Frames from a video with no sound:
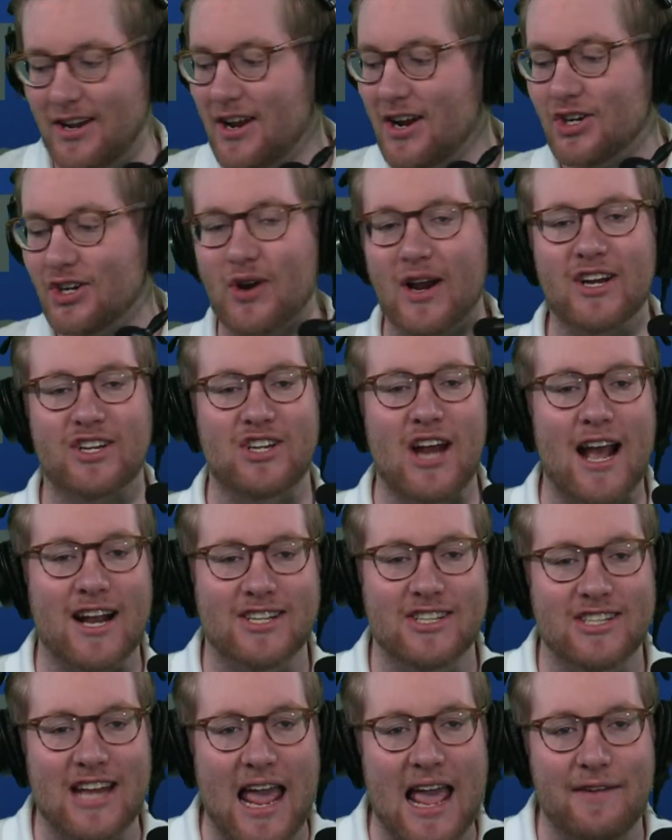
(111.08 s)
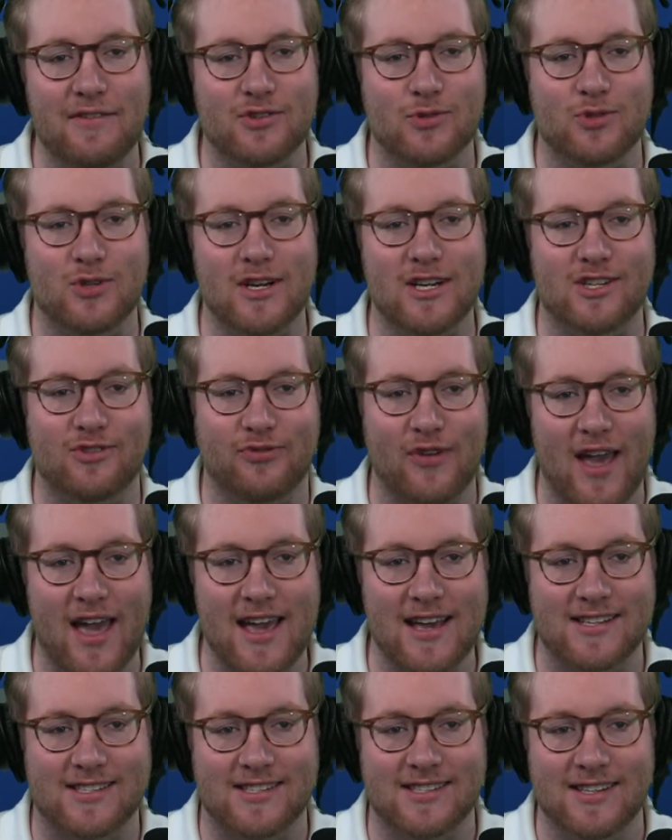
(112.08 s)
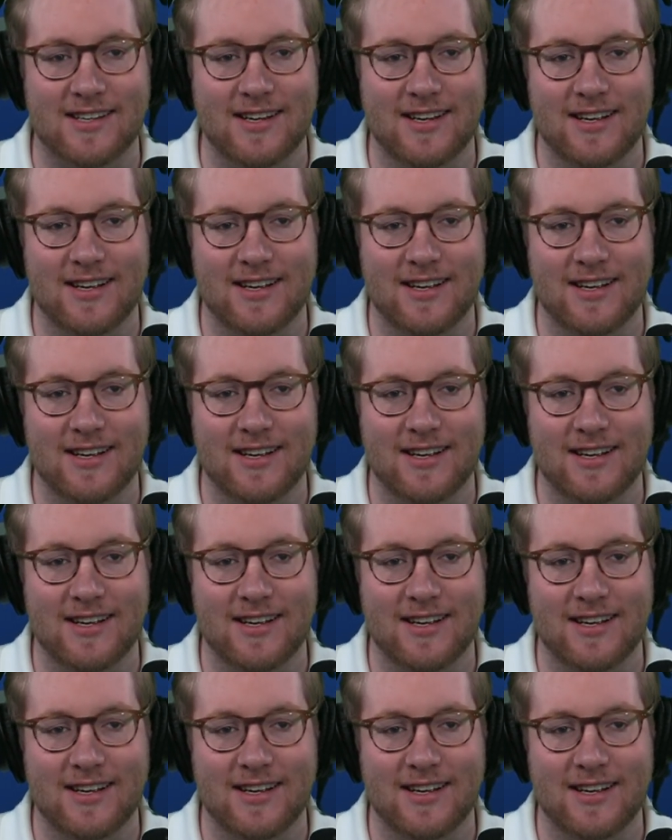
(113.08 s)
Trey Jackson-Davis was in his face.